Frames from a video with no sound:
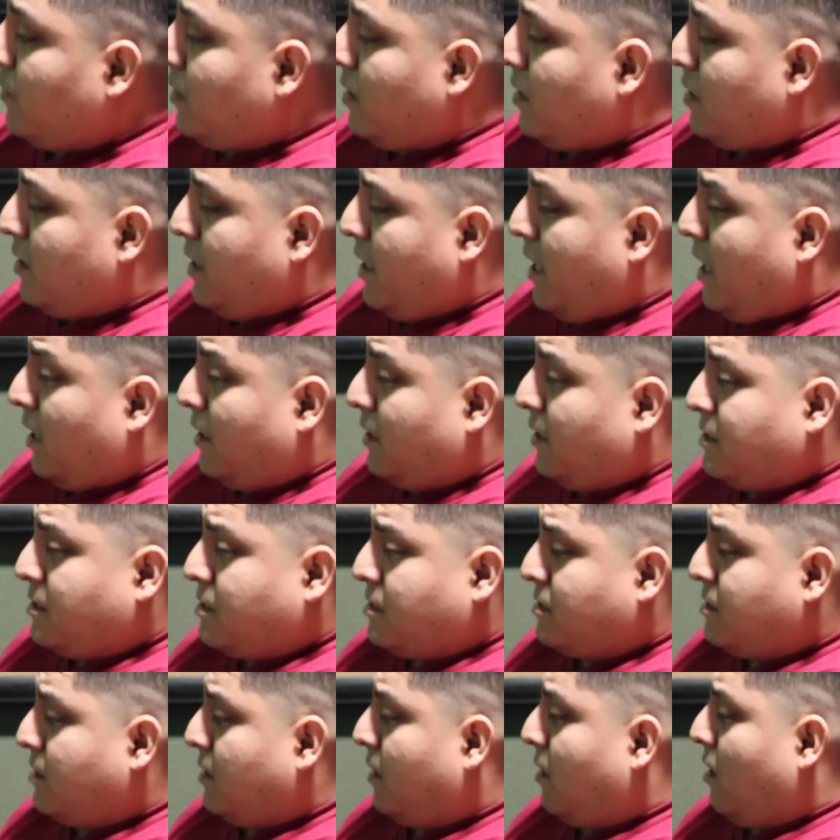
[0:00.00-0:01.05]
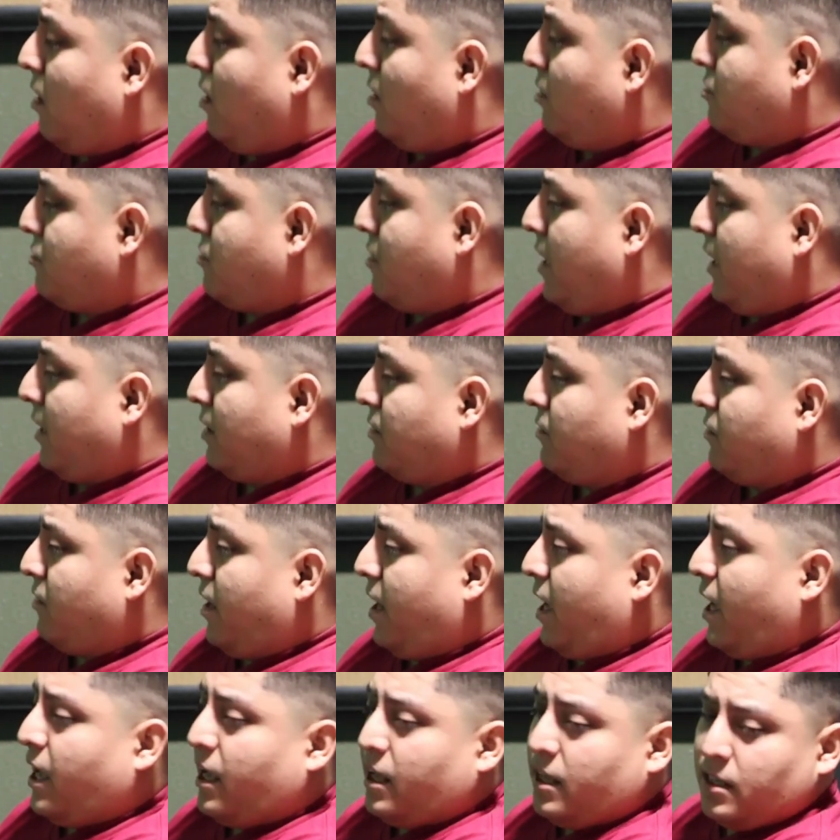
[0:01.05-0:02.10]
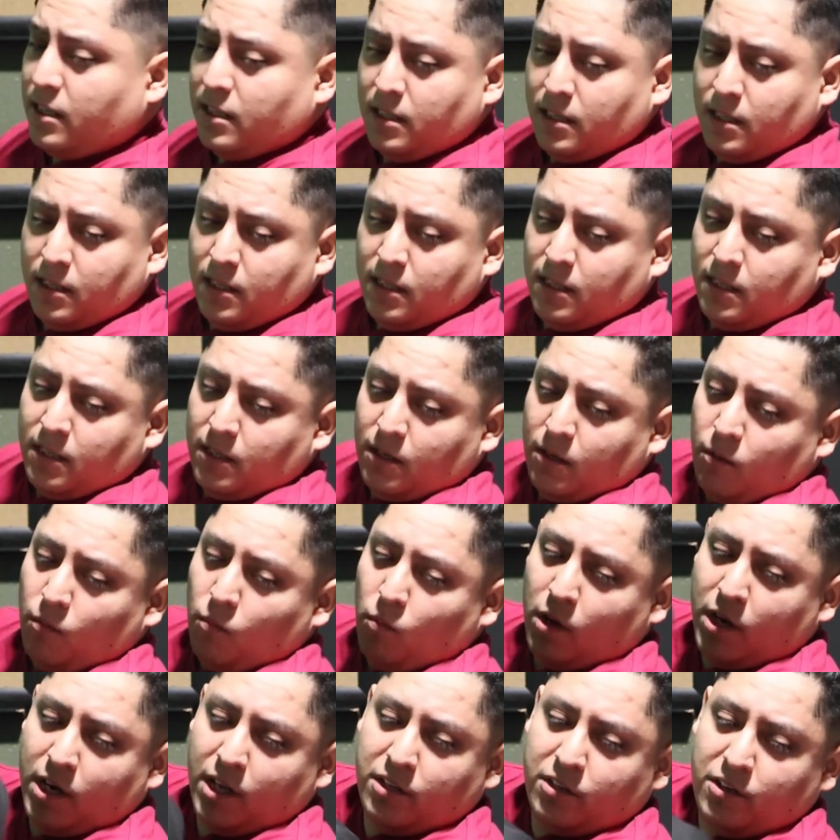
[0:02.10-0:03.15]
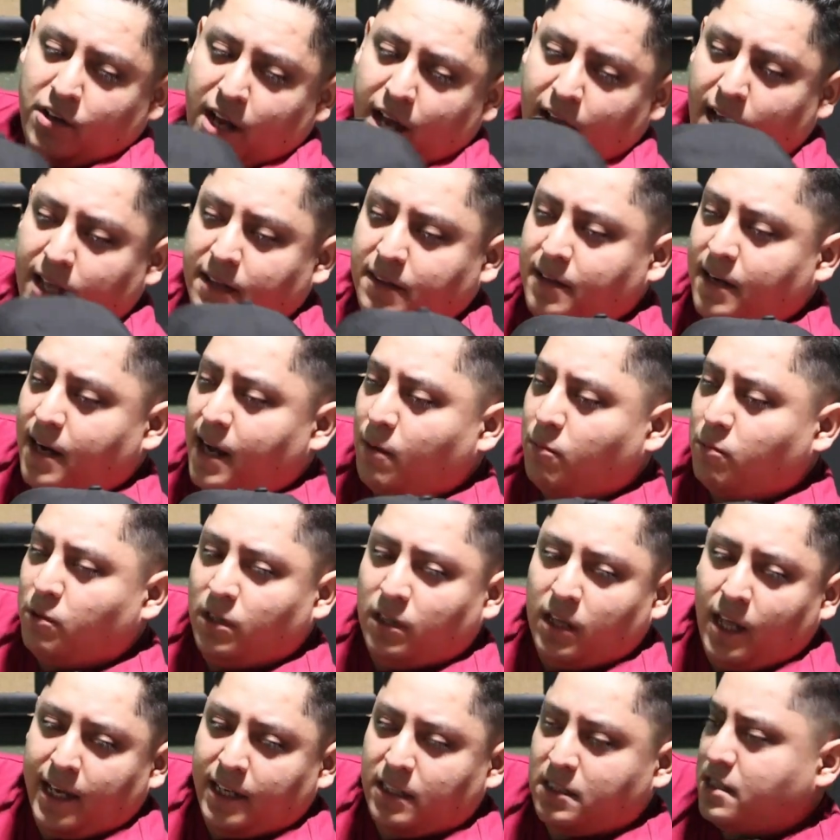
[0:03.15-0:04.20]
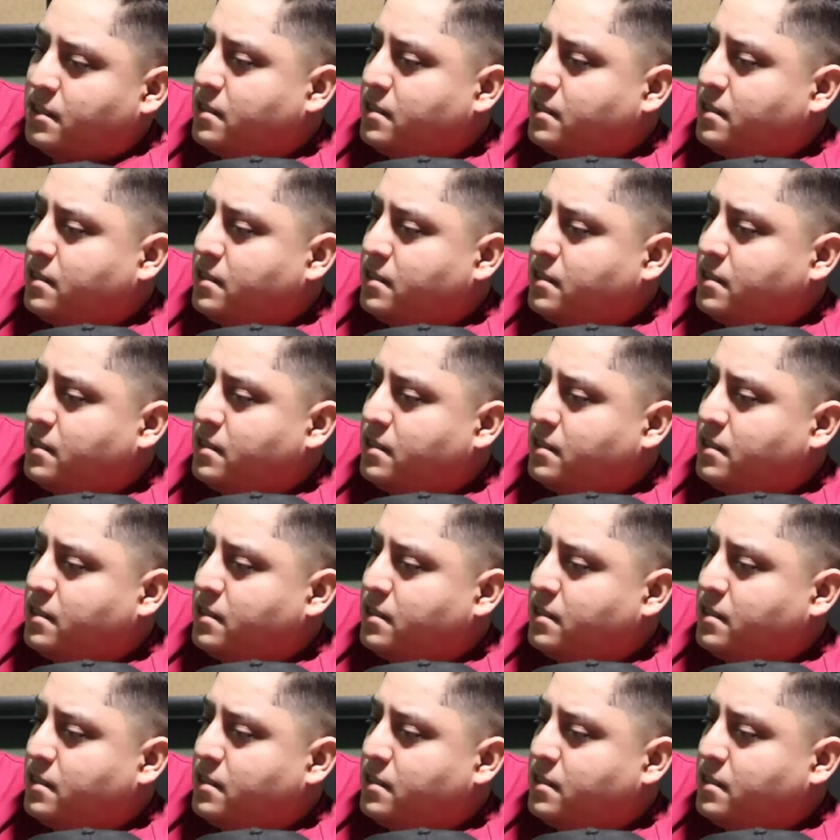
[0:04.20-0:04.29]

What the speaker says: yeah, this is the Contractor Hat. One other hat that I would like to